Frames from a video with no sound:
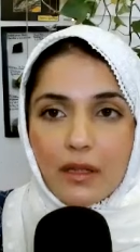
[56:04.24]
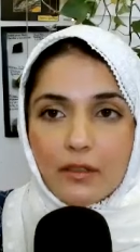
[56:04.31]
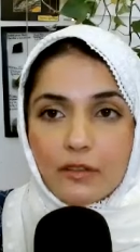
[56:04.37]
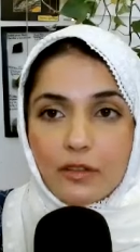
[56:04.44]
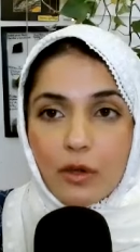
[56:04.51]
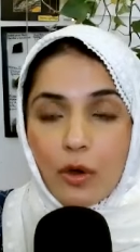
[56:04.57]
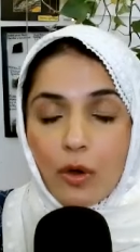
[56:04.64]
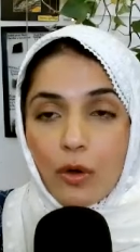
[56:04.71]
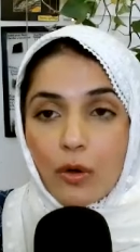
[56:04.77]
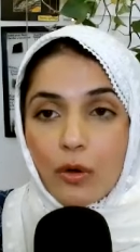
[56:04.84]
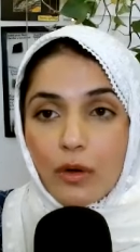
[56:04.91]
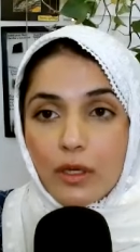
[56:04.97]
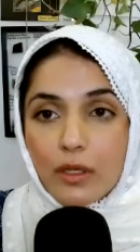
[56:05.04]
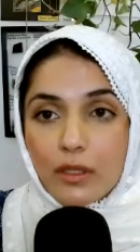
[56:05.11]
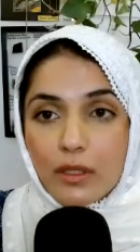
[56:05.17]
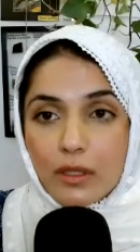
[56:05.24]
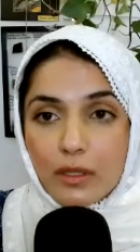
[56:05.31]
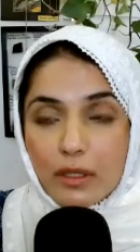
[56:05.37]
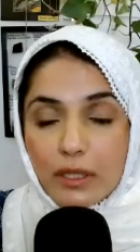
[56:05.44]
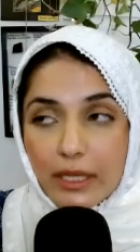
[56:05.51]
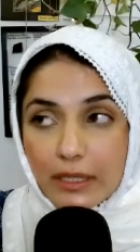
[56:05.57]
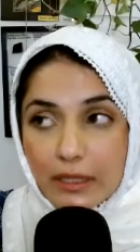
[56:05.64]
So
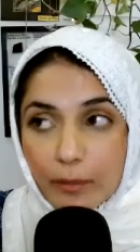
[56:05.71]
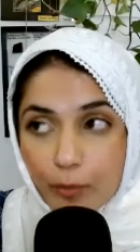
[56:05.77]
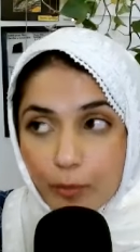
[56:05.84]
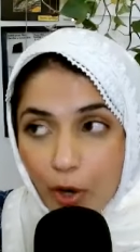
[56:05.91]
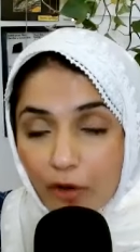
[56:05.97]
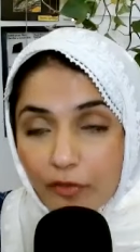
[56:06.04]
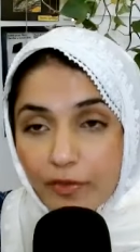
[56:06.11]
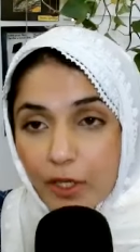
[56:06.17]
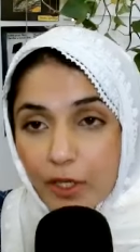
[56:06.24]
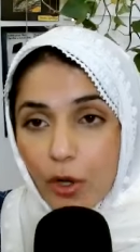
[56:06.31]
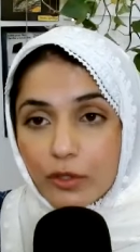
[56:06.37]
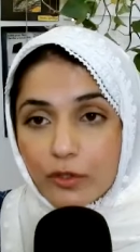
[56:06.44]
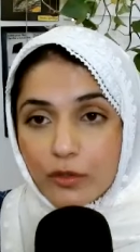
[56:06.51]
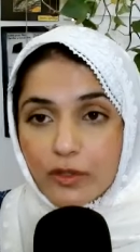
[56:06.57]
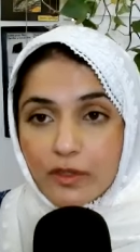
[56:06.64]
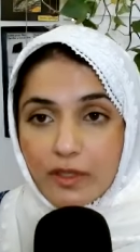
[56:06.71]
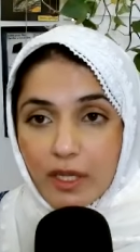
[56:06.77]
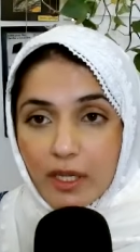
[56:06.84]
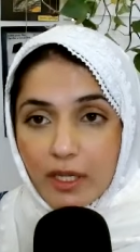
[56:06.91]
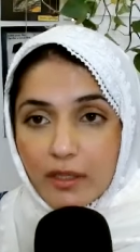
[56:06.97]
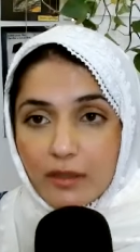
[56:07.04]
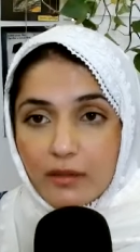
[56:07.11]
the prophet also
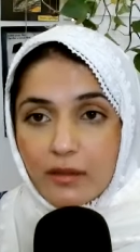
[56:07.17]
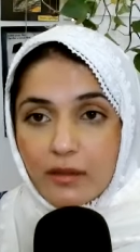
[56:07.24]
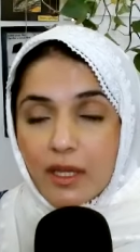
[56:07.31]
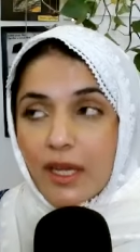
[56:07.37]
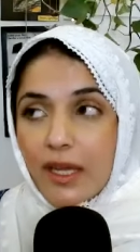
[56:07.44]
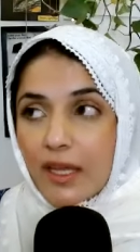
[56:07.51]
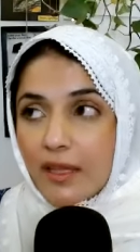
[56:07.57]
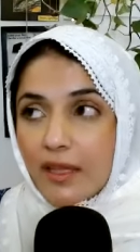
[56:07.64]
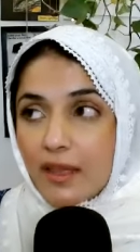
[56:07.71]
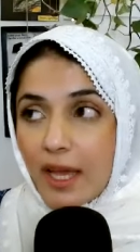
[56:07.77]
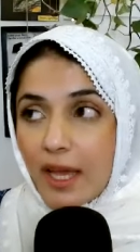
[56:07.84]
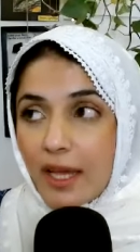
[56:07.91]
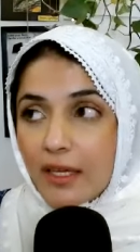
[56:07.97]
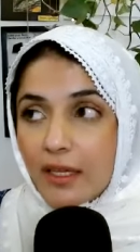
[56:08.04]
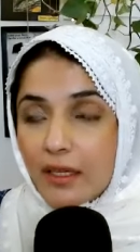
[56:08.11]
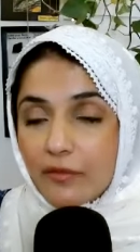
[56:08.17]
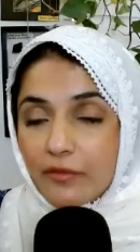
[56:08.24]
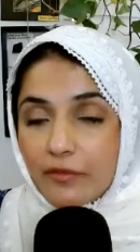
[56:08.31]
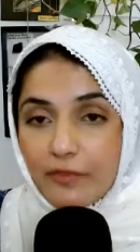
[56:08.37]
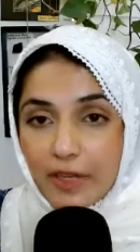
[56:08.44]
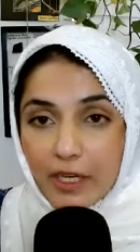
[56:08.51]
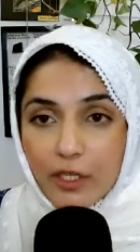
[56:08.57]
says that
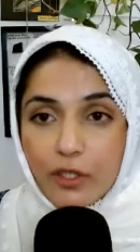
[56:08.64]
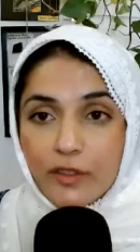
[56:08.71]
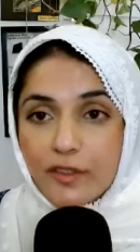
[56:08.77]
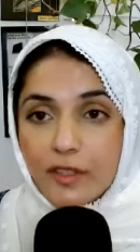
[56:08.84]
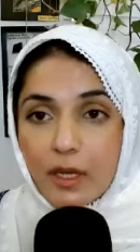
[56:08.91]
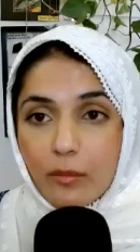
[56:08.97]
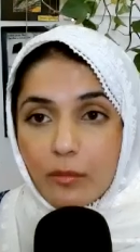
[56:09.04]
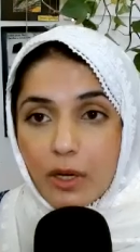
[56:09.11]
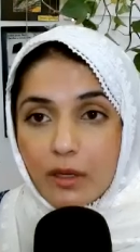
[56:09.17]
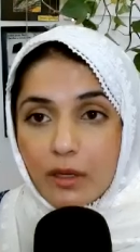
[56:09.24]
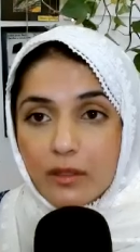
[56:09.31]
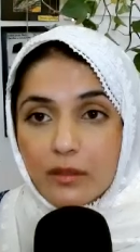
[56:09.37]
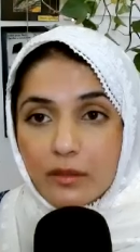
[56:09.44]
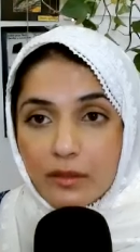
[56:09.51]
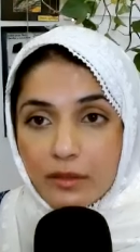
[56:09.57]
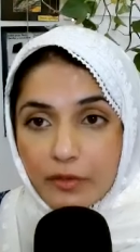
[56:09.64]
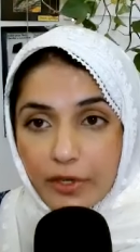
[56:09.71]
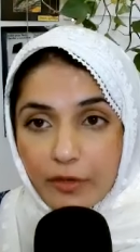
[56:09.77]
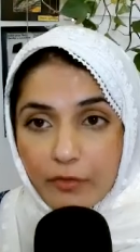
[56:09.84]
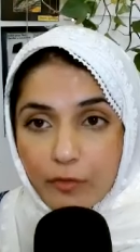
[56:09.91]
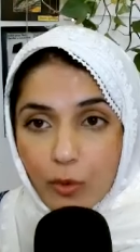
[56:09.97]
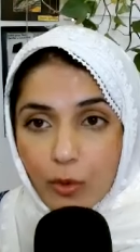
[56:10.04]
fill your stomach
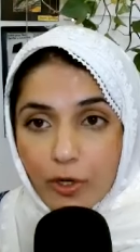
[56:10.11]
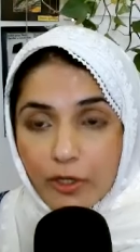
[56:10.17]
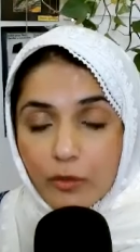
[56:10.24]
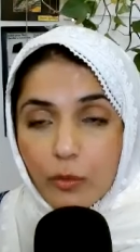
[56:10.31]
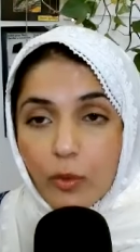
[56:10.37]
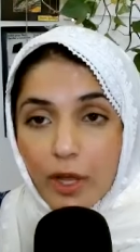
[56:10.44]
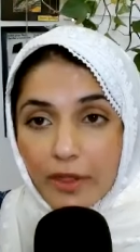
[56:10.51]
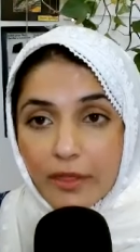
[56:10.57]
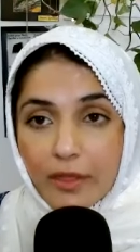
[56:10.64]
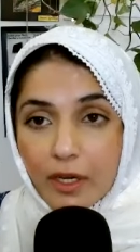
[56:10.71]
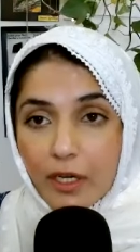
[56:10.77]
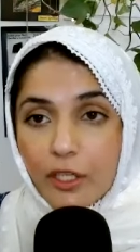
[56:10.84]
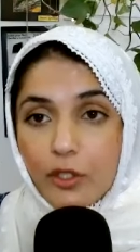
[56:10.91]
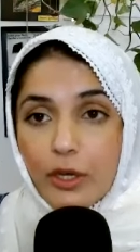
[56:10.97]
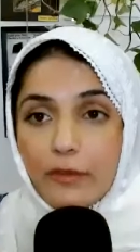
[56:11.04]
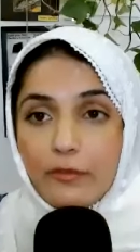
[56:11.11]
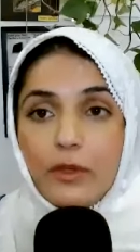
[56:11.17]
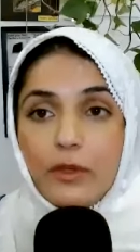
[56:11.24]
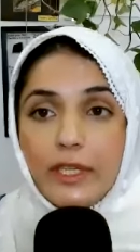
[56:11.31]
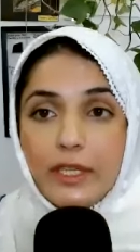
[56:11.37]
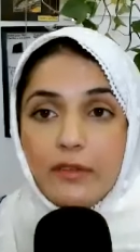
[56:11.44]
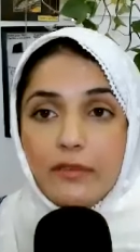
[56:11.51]
three fourth, one third, you have to
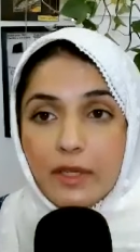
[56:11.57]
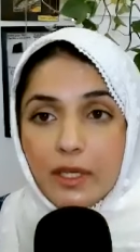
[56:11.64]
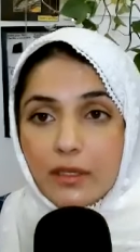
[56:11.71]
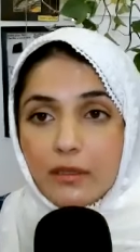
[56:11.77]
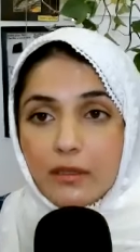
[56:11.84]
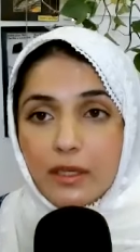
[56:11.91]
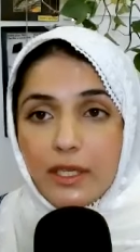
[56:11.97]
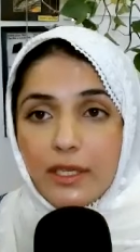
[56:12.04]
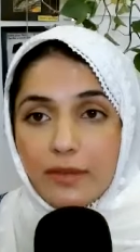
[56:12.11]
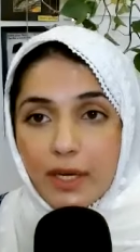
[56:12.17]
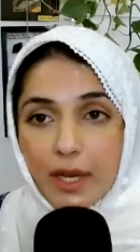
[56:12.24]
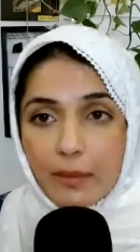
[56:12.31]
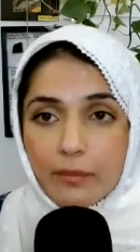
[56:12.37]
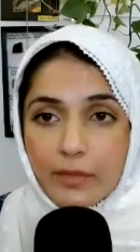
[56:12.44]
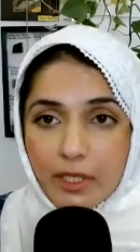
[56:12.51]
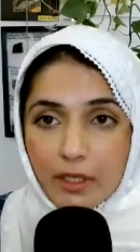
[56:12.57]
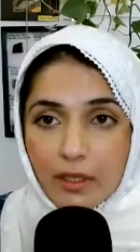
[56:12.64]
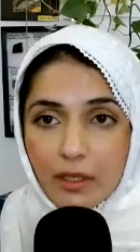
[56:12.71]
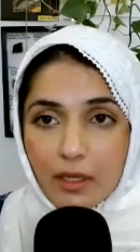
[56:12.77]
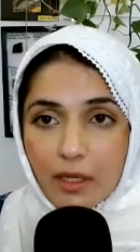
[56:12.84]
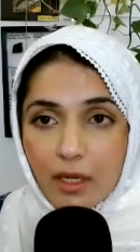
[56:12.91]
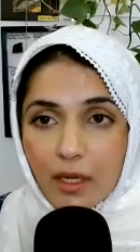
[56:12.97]
leave it, leave it empty.